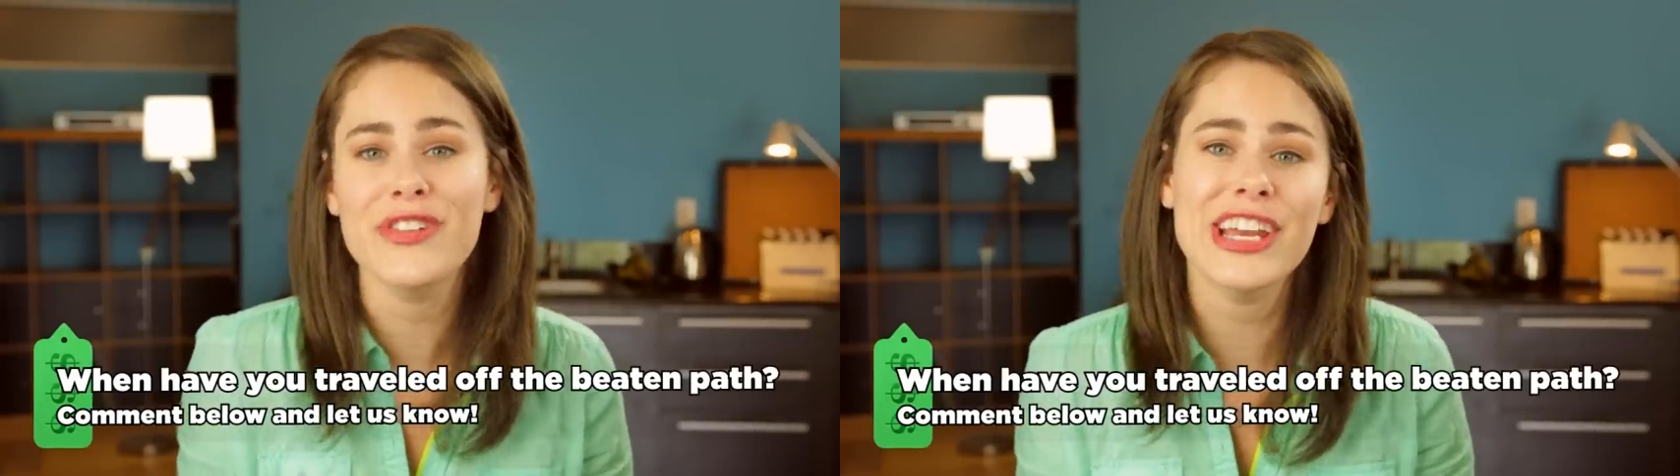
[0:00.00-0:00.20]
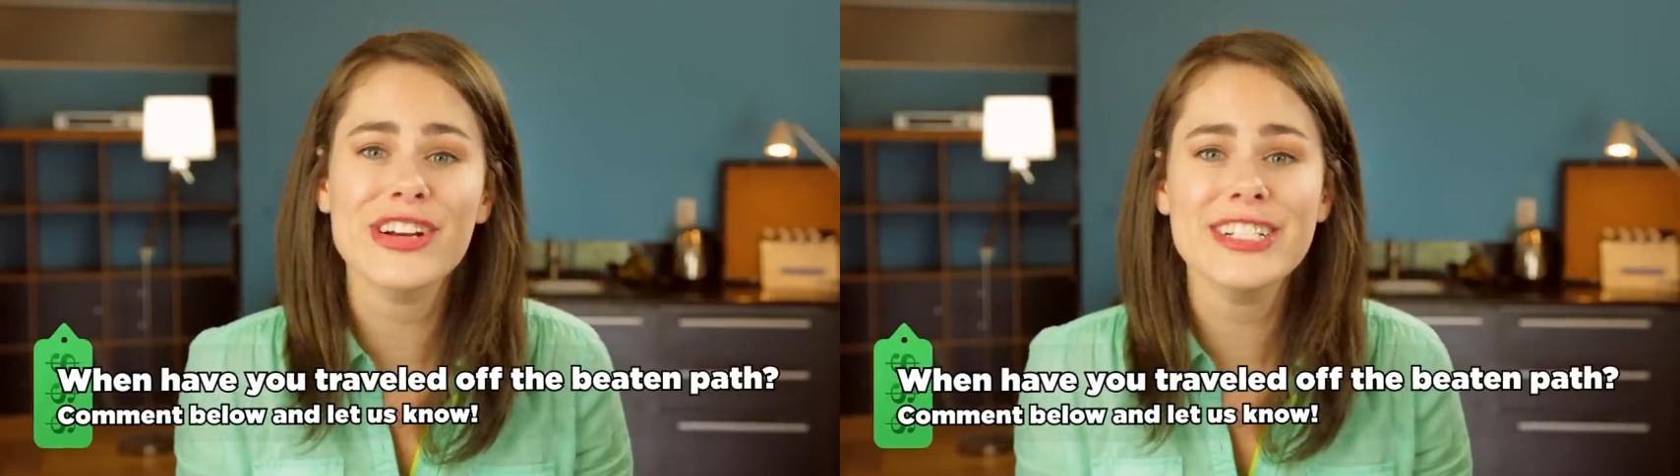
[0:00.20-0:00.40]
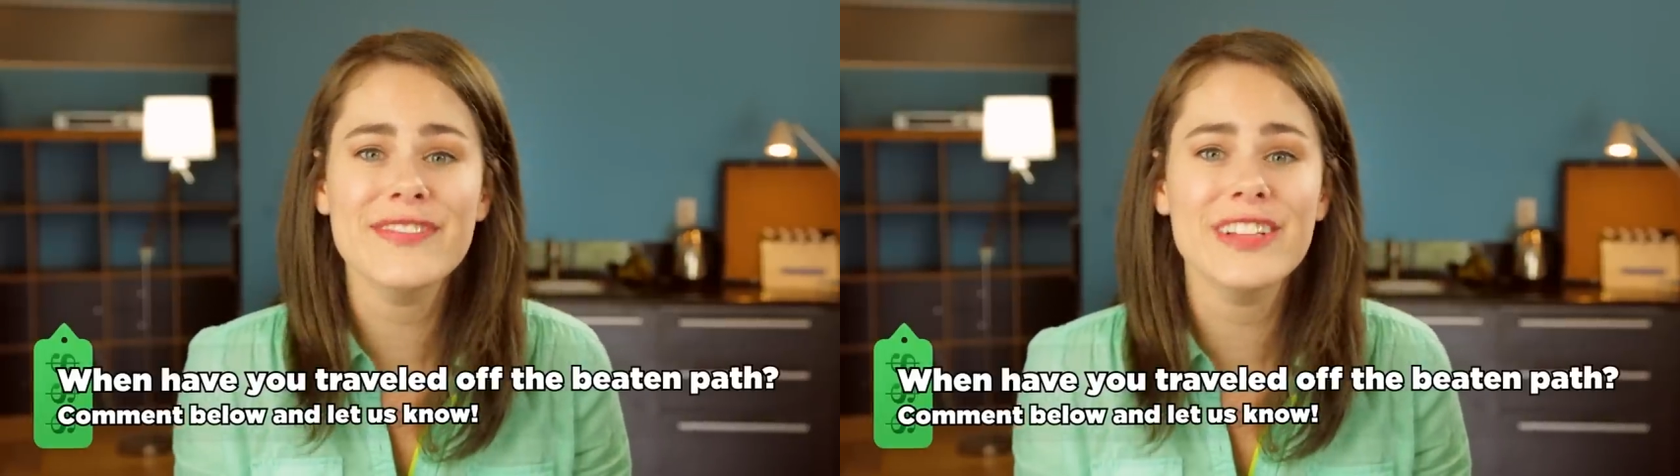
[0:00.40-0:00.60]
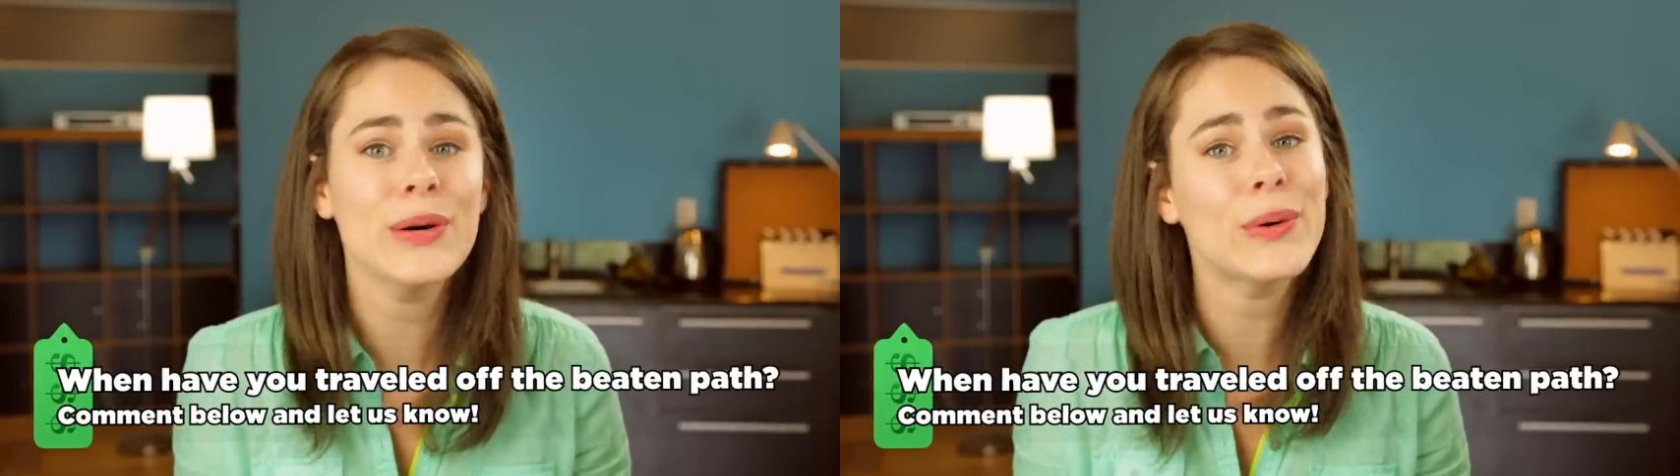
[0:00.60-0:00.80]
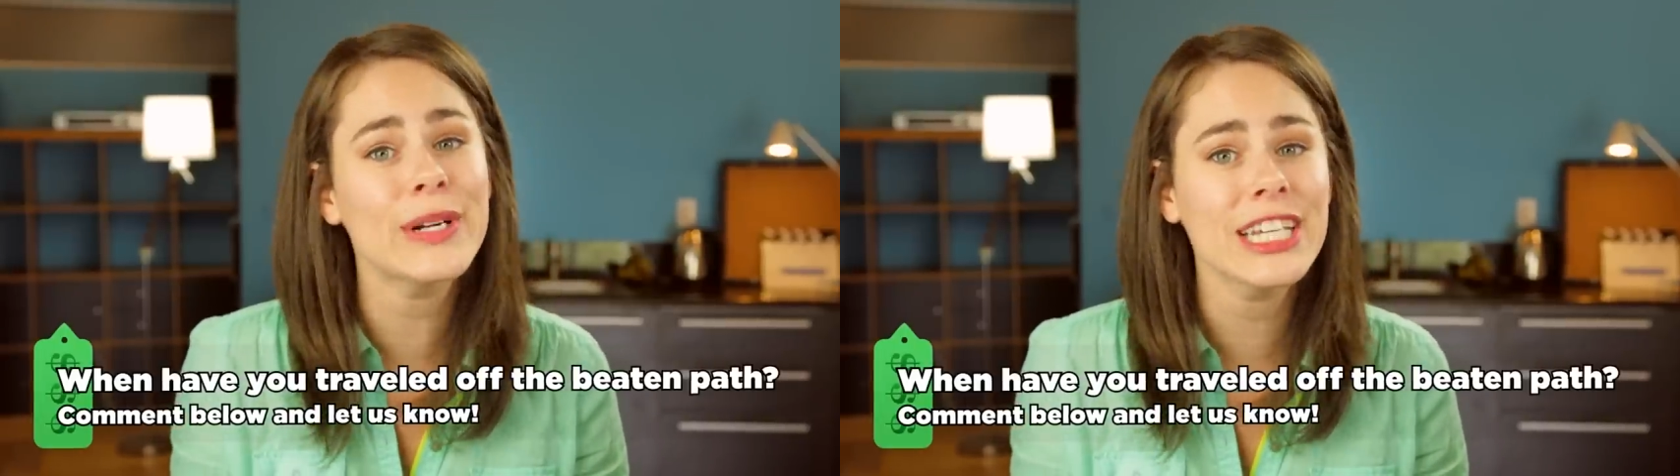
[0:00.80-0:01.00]
figuratively
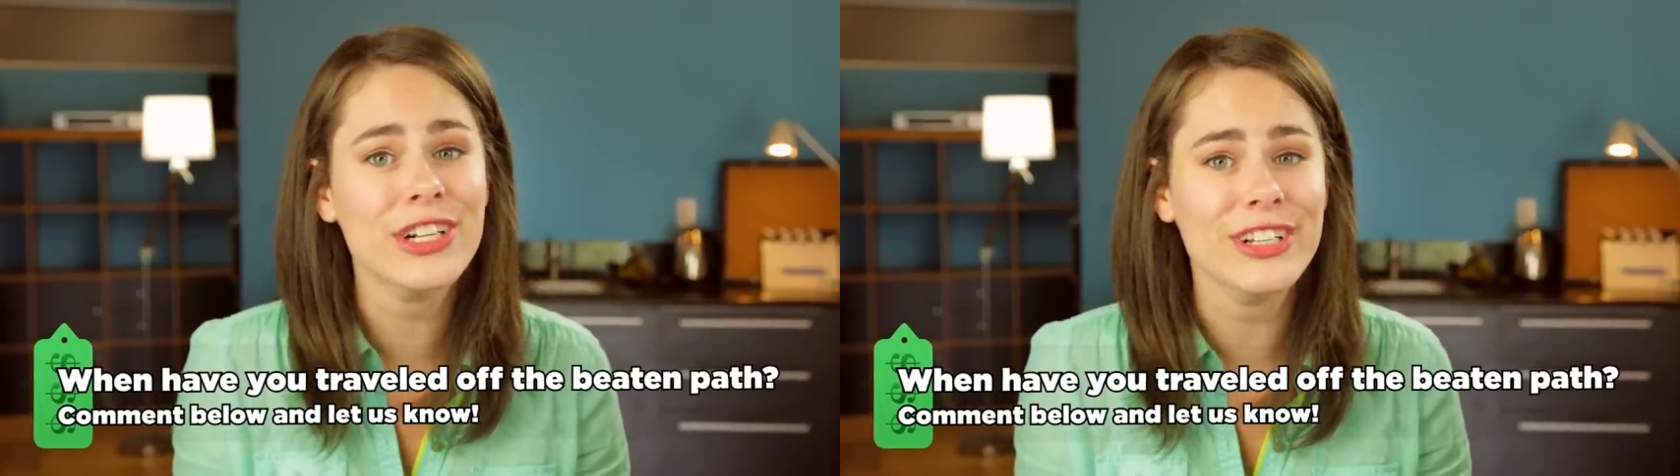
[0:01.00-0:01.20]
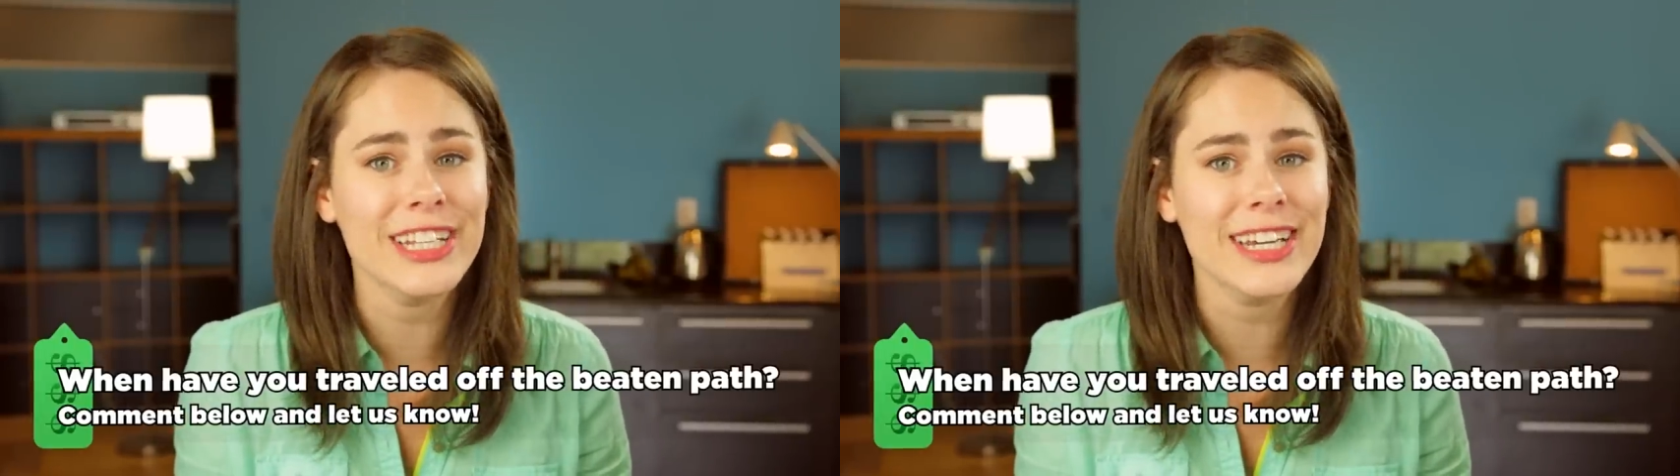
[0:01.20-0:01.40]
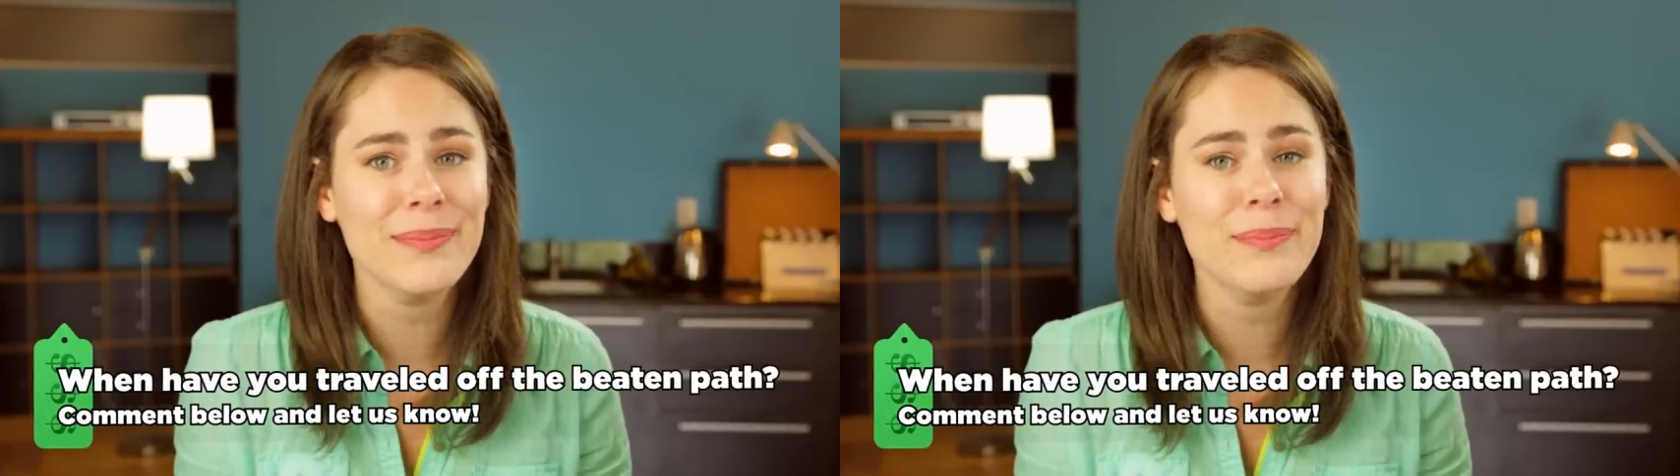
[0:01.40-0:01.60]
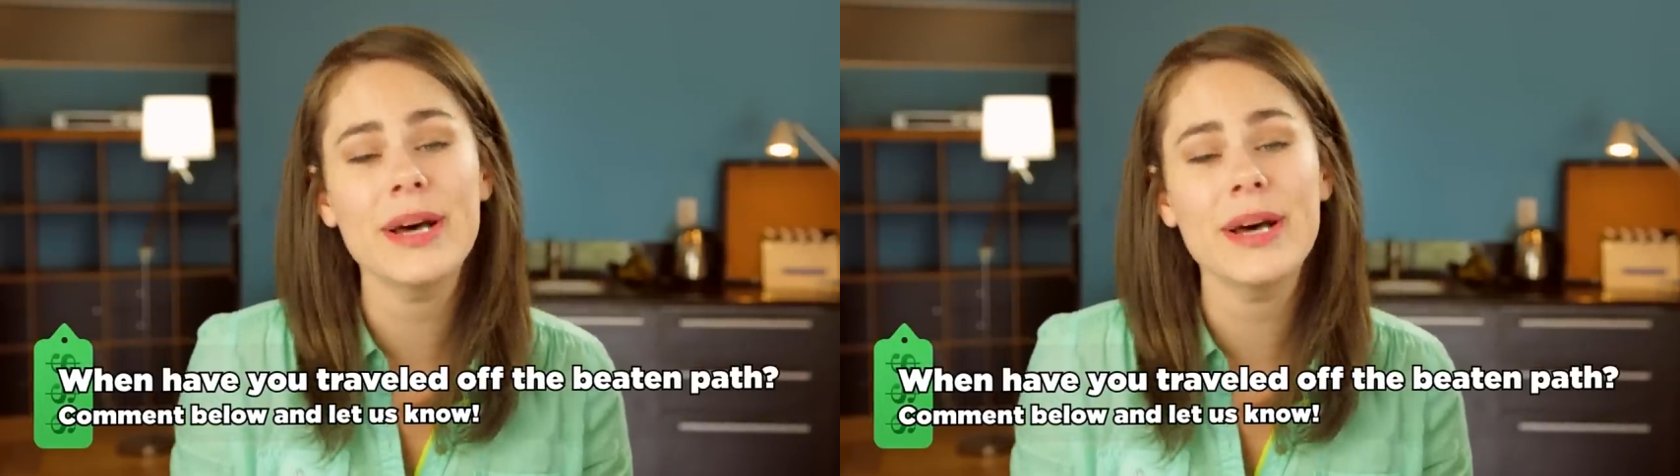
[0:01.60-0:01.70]
or literally,